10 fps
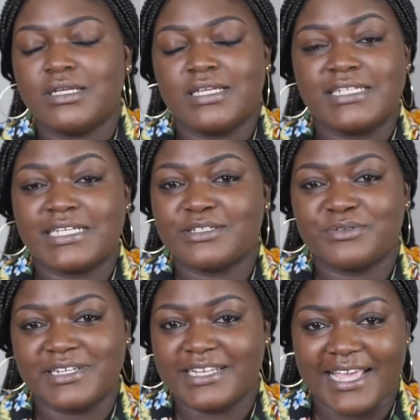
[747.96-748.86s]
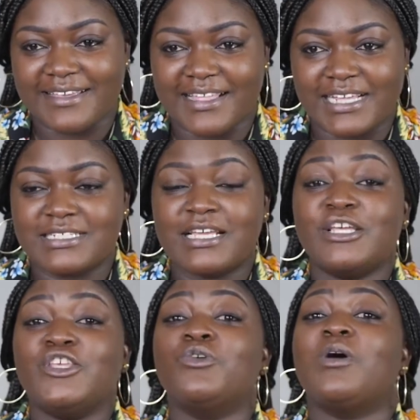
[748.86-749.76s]
It doesn't work like that.
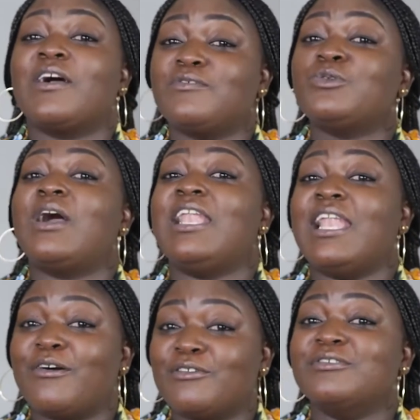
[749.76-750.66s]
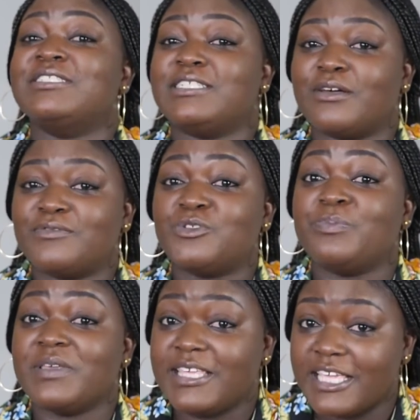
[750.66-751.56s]
You have to allow yourself to
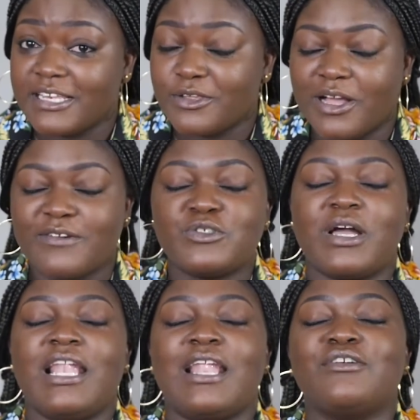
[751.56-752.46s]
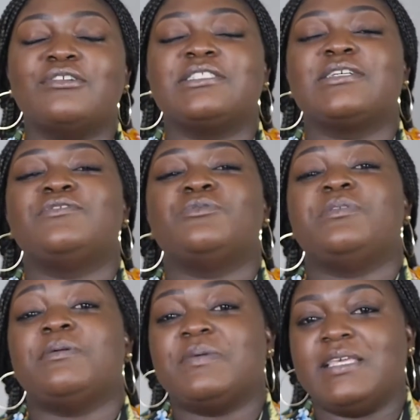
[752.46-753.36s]
begin. You have to allow yourself to
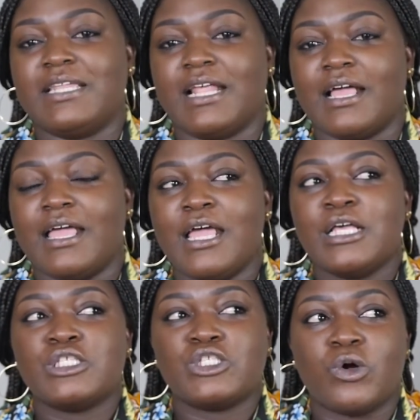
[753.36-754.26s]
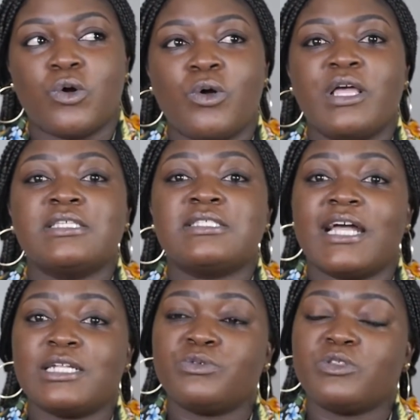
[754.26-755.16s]
be a beginner. So
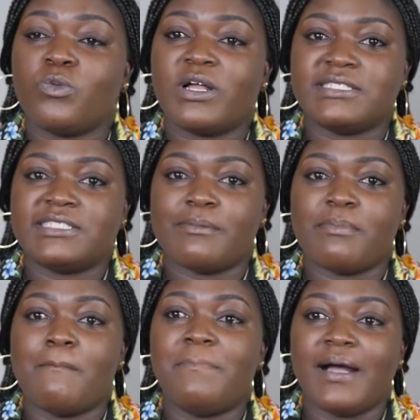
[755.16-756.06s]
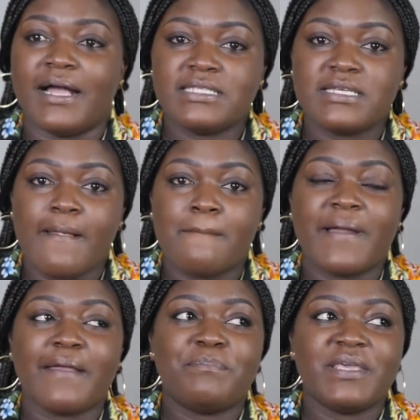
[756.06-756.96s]
start with one step, but
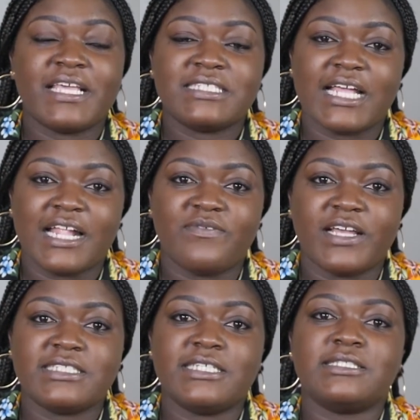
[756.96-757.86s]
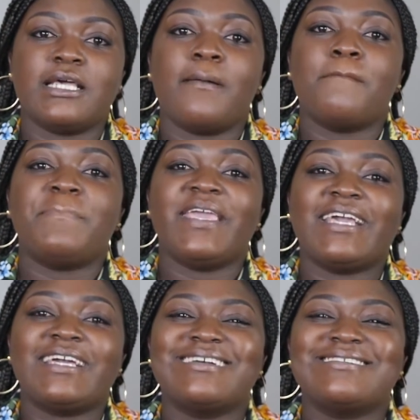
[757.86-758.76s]
my biggest advice is
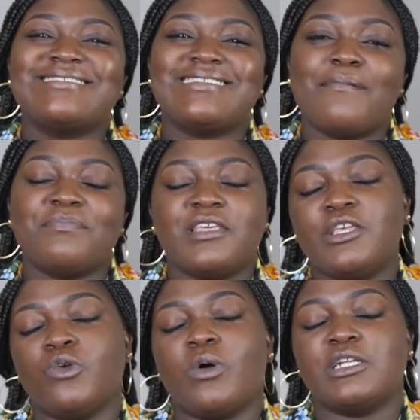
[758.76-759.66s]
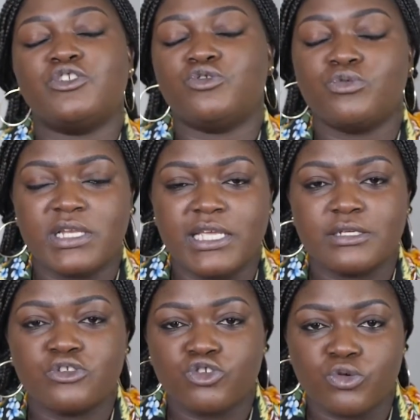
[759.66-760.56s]
pick something you are truly,
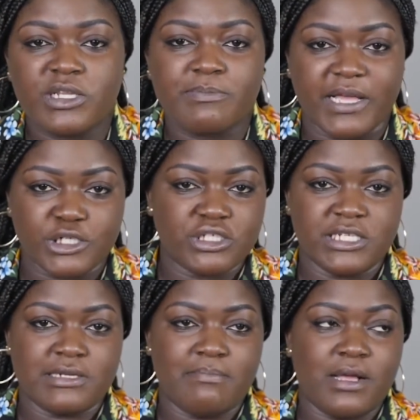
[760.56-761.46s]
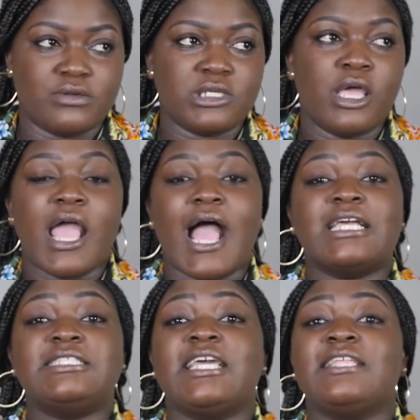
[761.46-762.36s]
truly passionate about. I
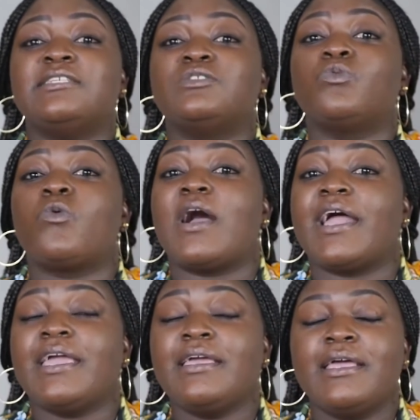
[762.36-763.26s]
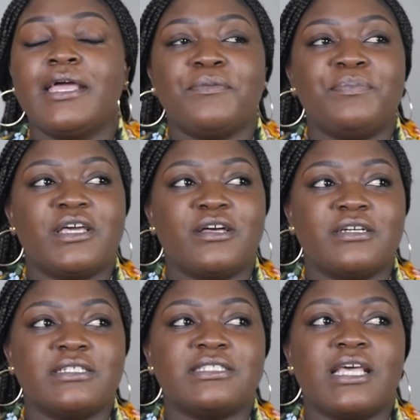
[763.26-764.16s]
say this why?
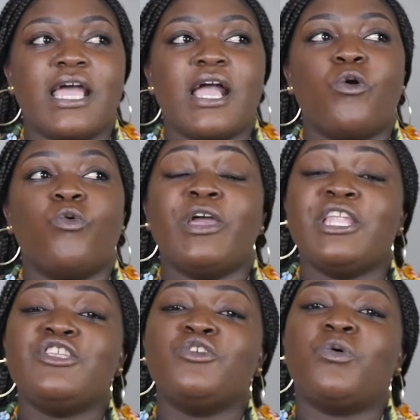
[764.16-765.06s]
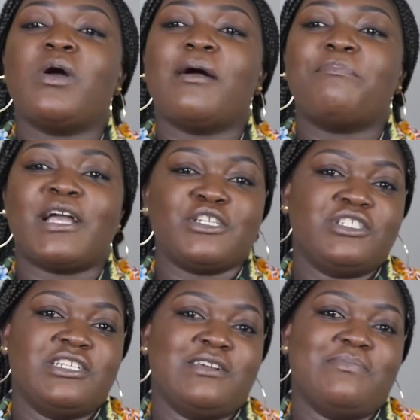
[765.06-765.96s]
Because when you are
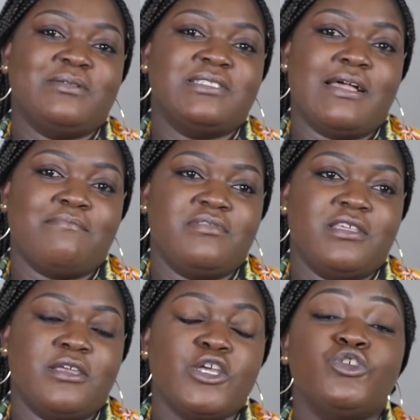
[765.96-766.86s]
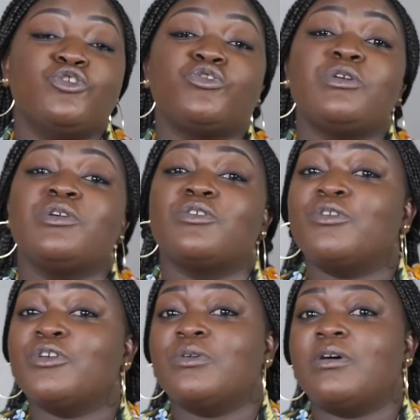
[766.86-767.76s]
passionate about something, you do it with
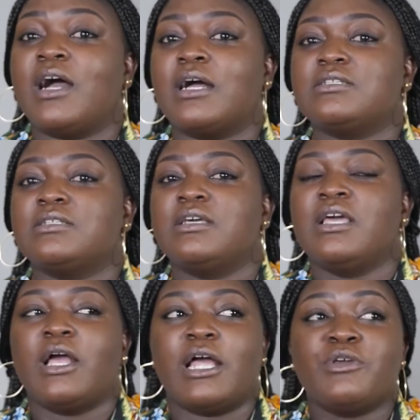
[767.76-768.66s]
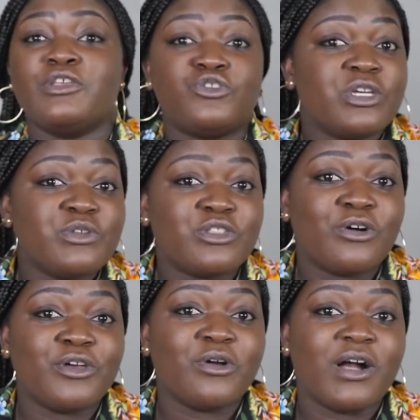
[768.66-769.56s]
all your heart. And when you do it with
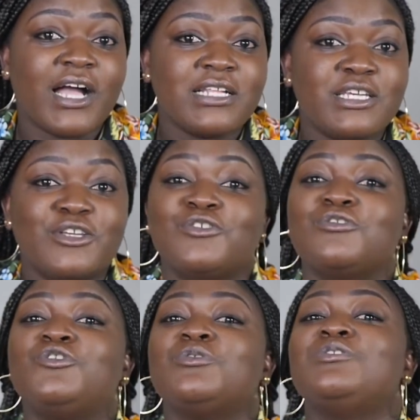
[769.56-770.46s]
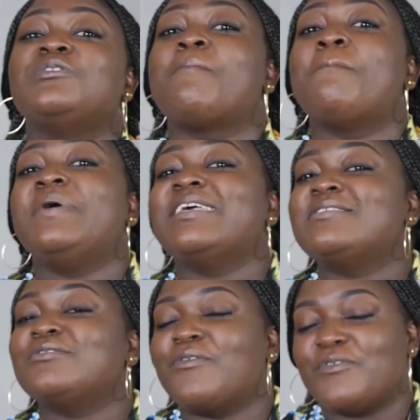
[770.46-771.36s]
all your heart, you do it to the
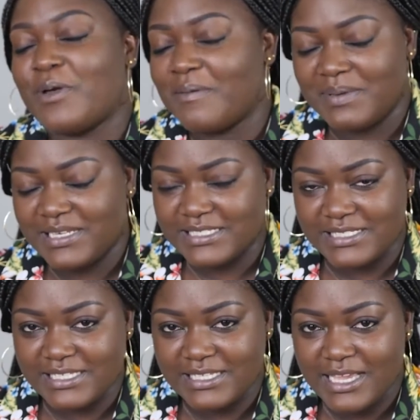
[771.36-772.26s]
best of your ability.